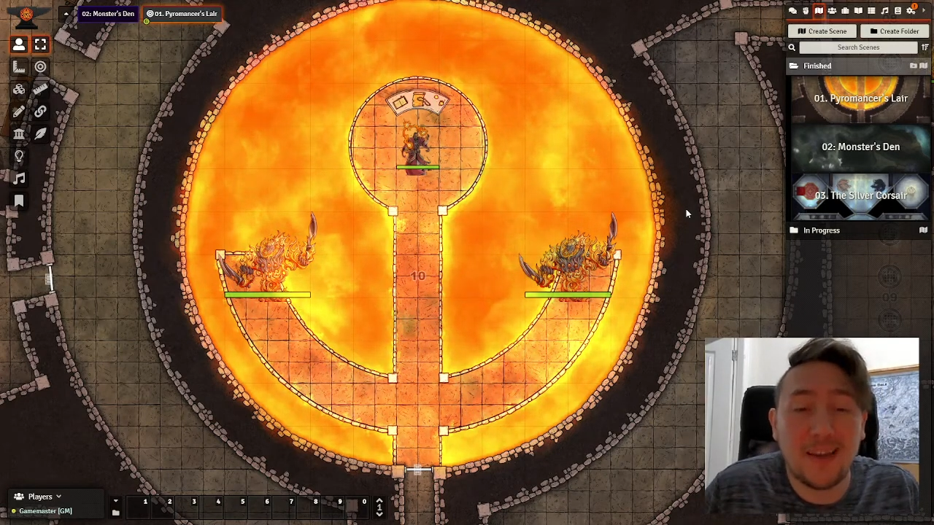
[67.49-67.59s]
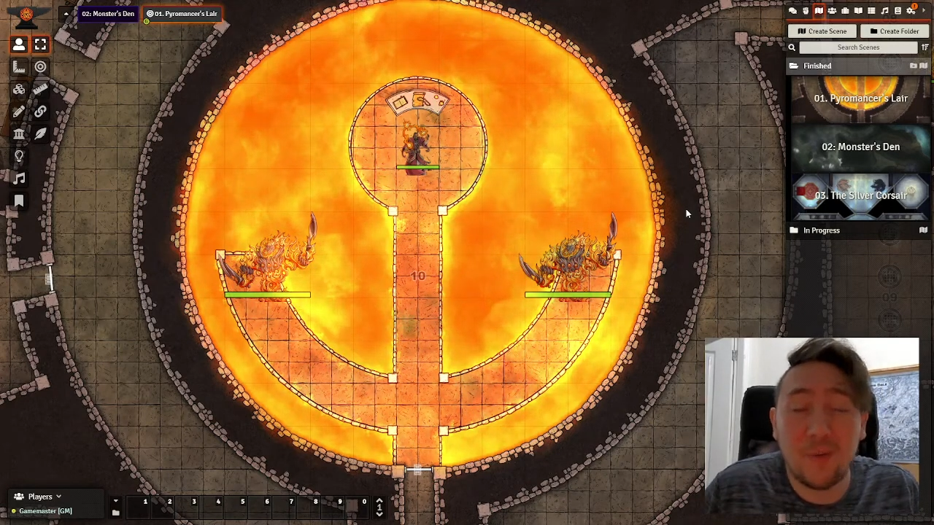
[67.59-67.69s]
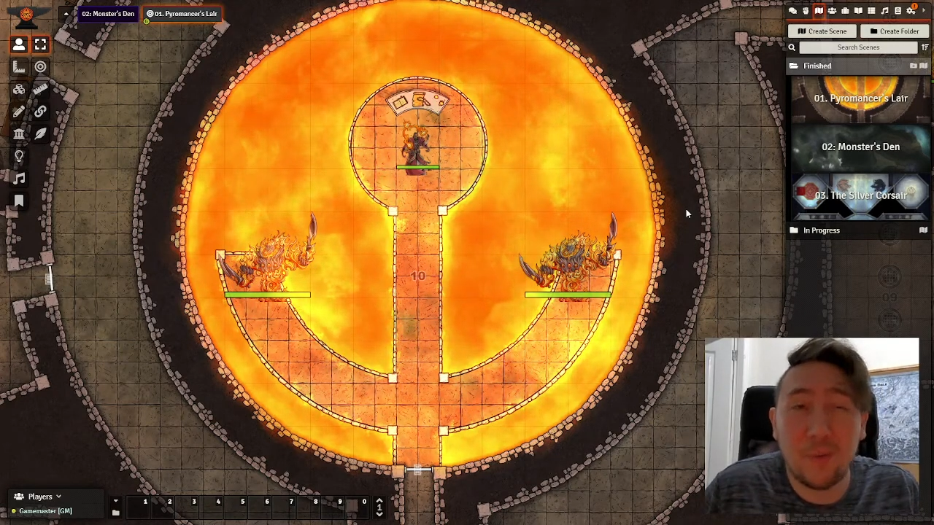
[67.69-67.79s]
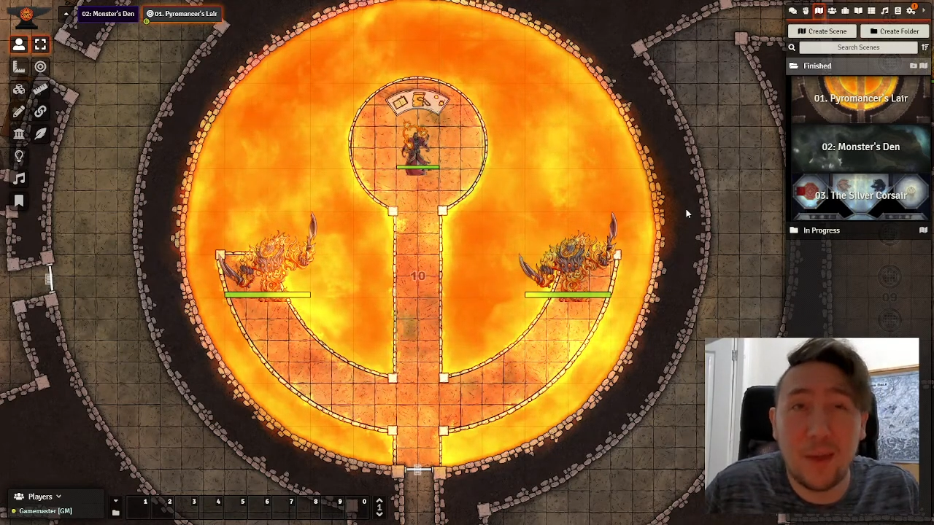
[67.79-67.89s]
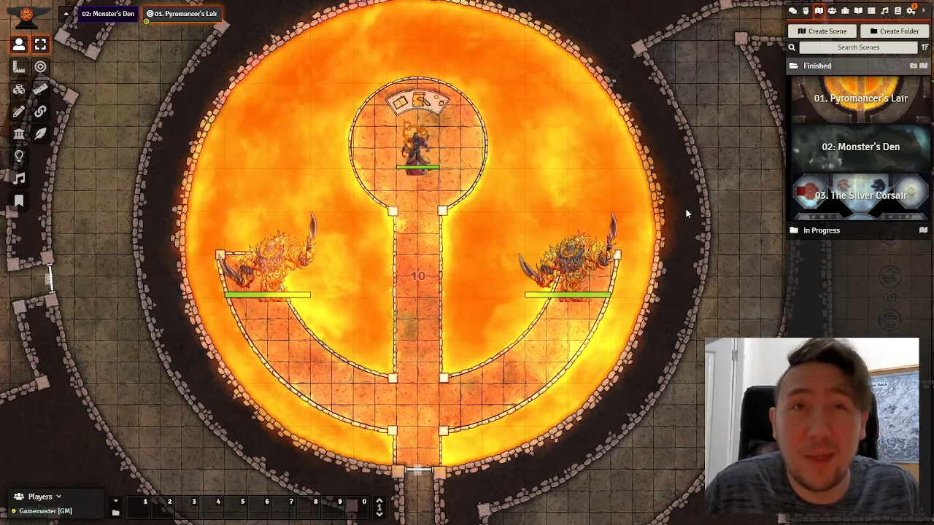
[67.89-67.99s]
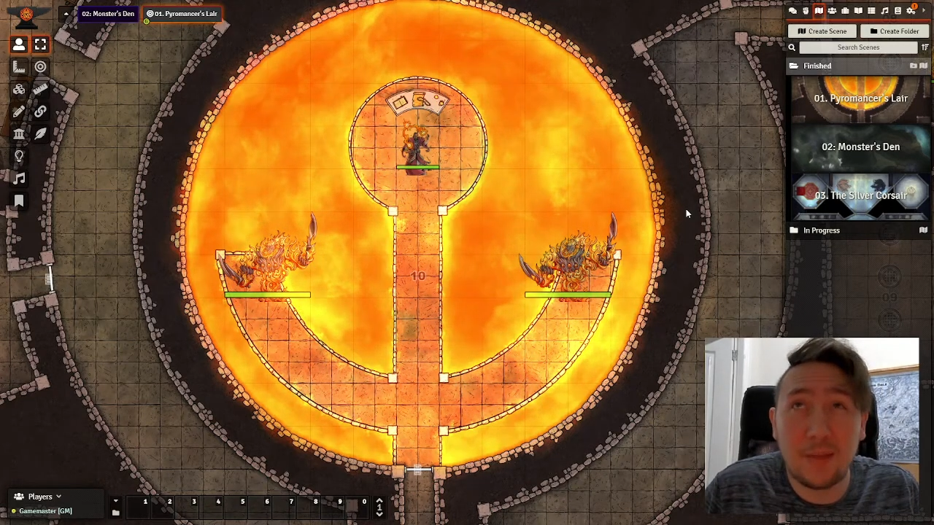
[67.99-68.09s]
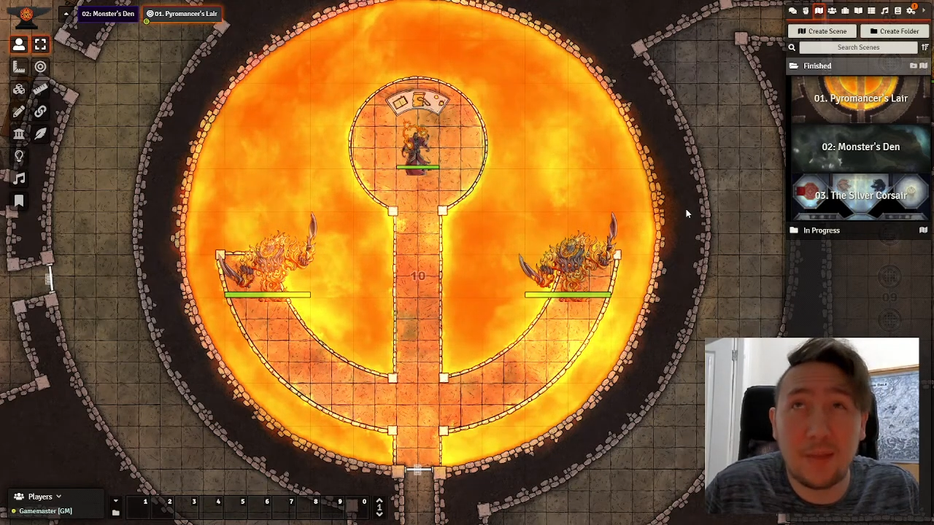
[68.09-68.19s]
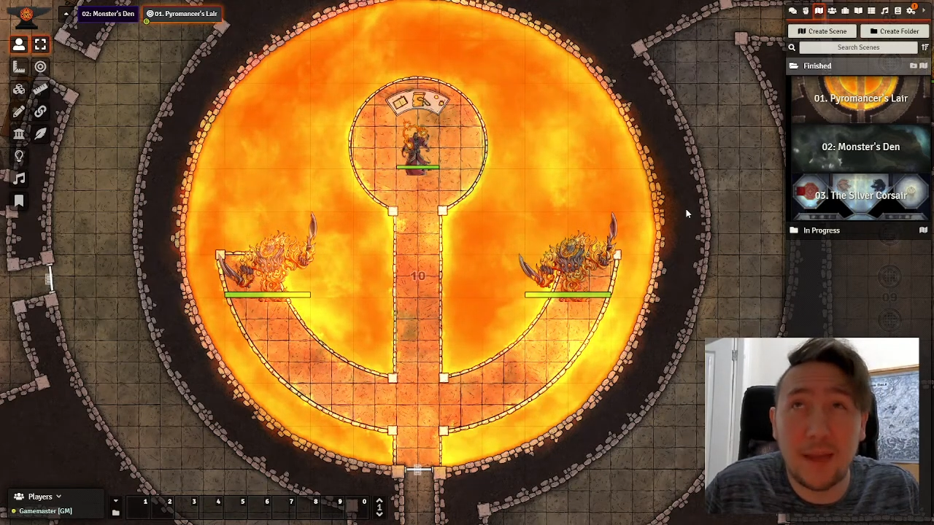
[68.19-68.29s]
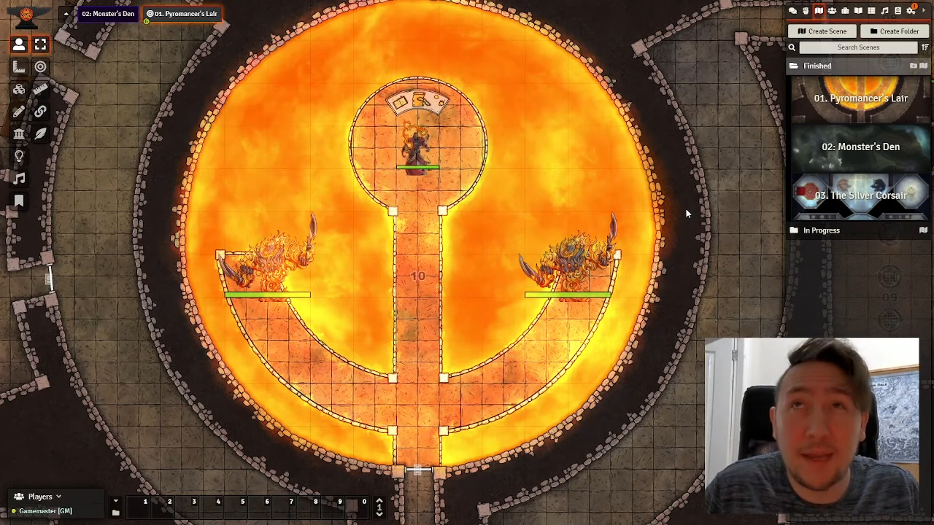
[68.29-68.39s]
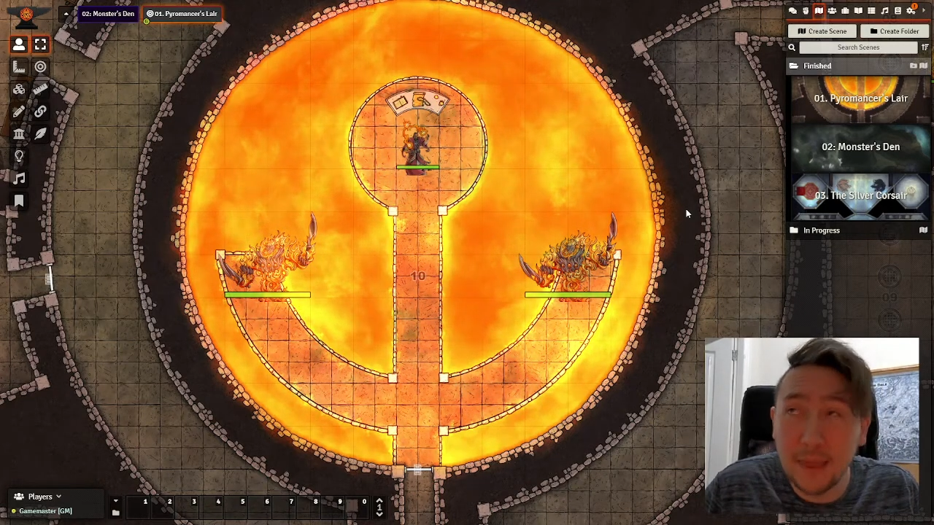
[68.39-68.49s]
with
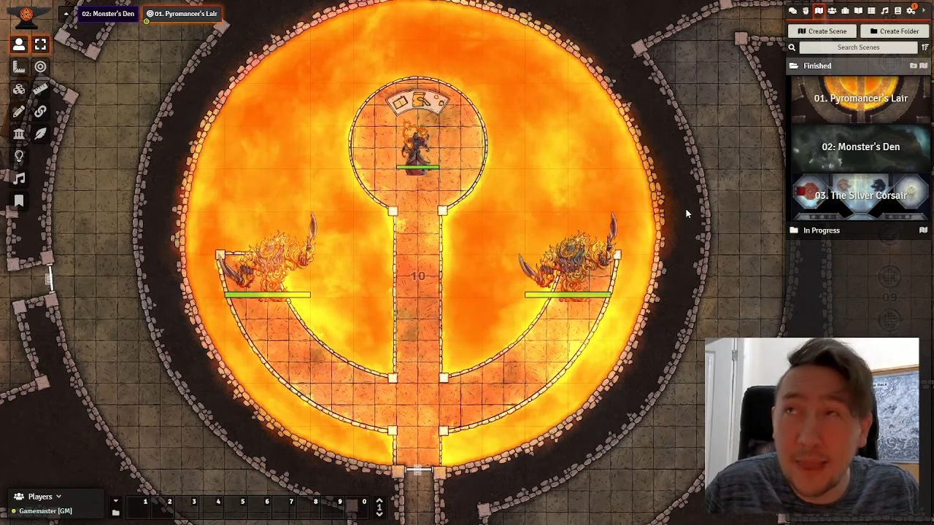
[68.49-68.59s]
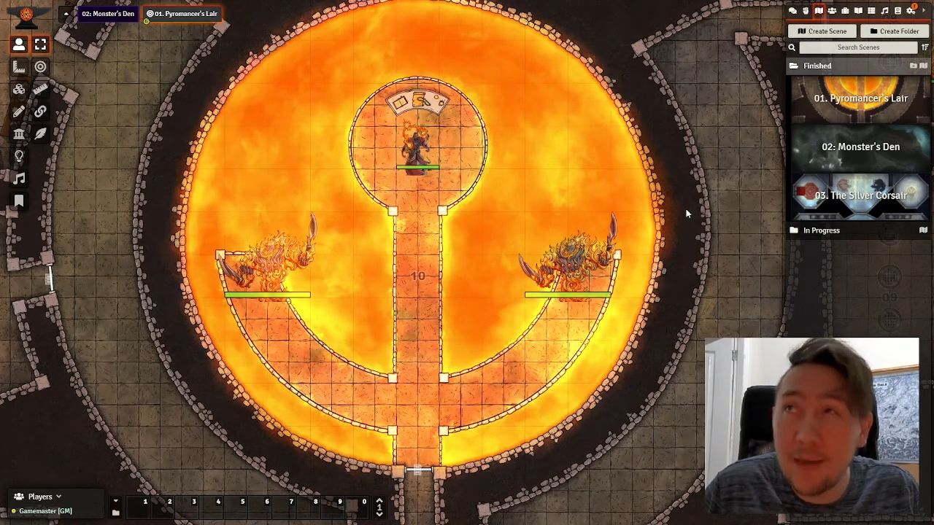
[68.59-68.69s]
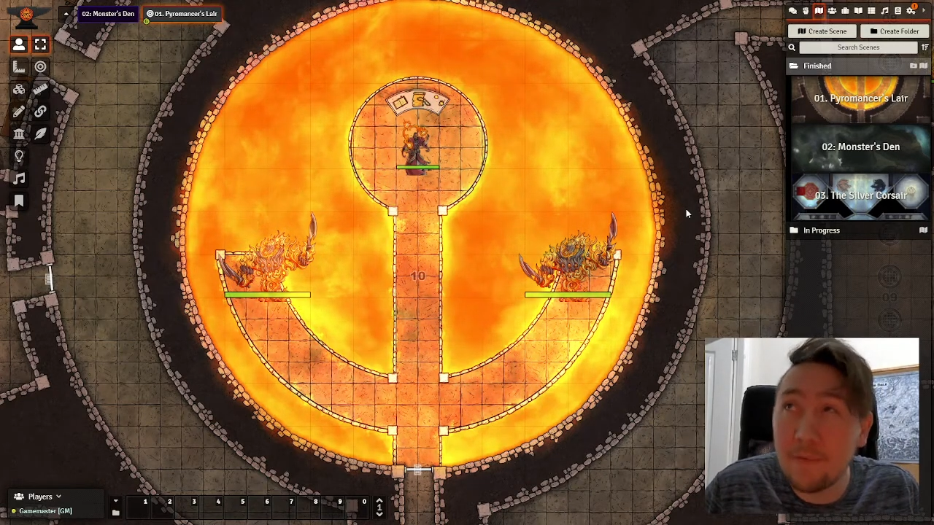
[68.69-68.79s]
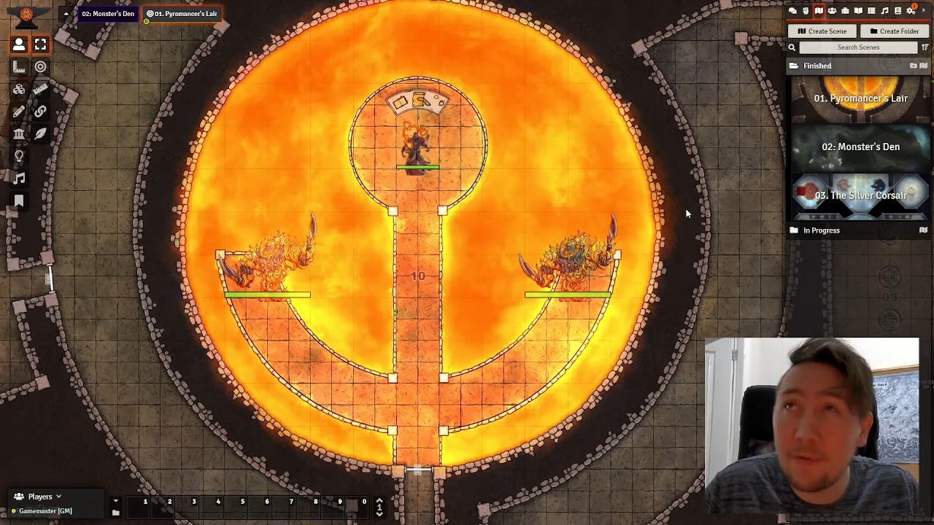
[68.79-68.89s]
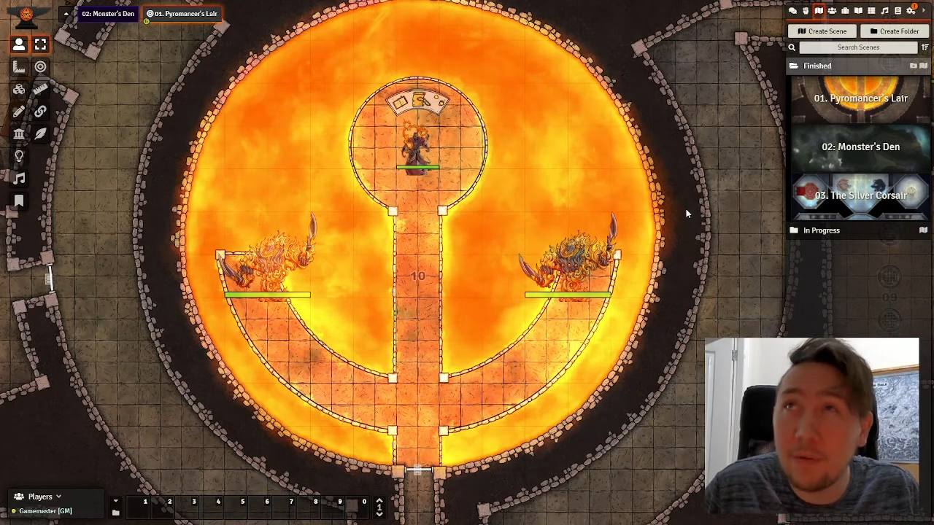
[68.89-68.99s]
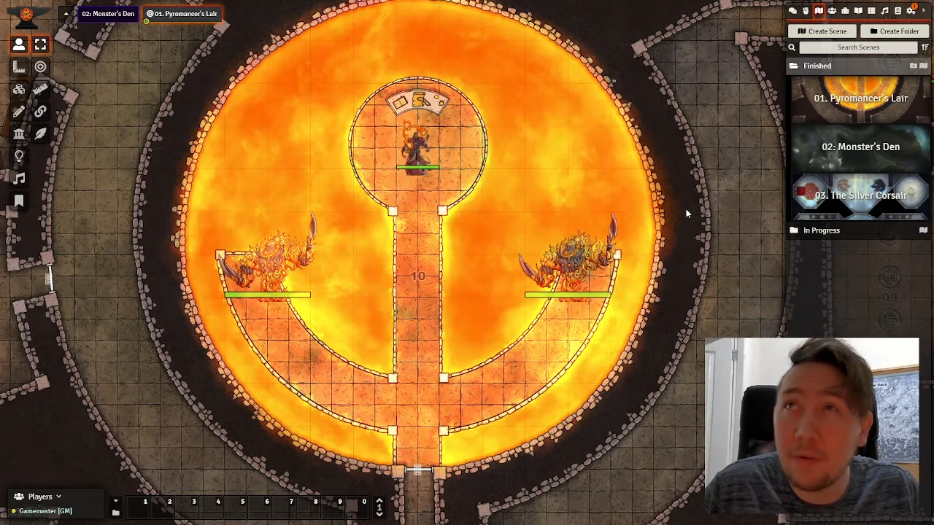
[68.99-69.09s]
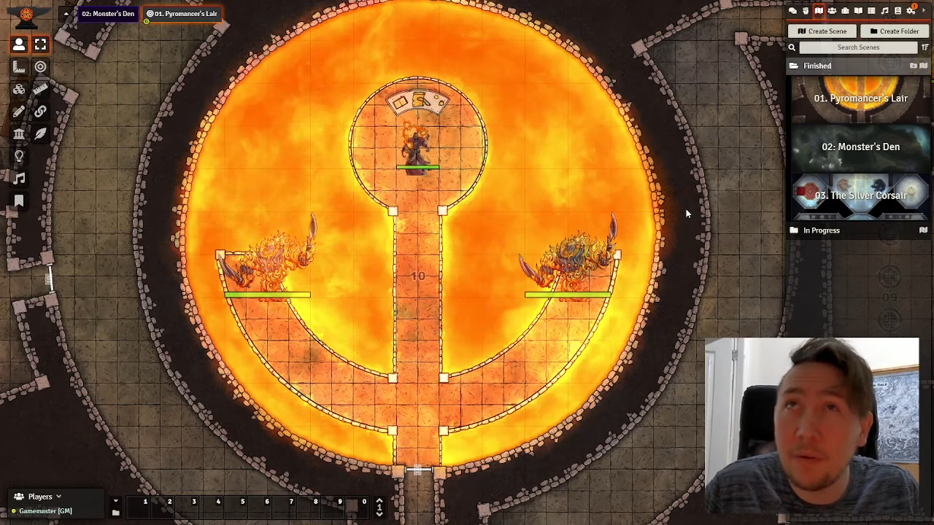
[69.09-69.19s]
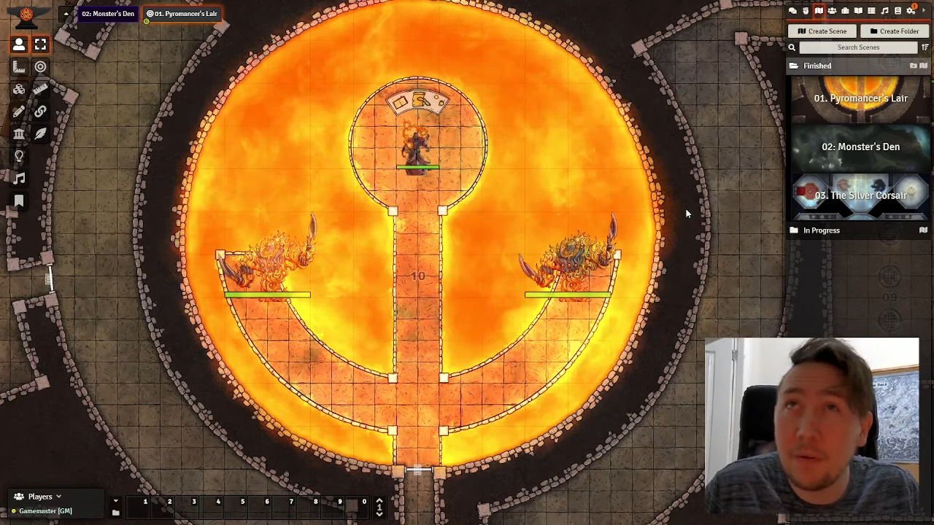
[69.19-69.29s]
11